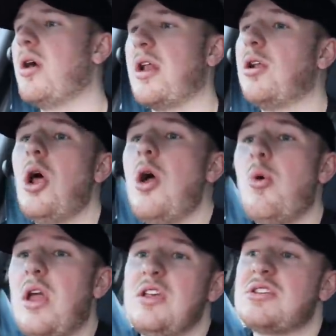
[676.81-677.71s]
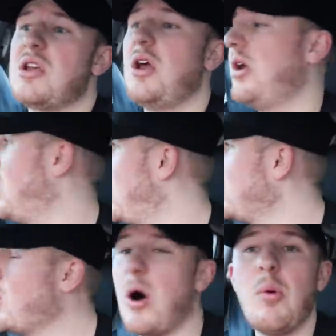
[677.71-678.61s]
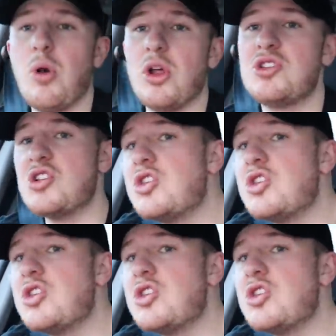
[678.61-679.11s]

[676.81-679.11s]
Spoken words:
and I know I wanted to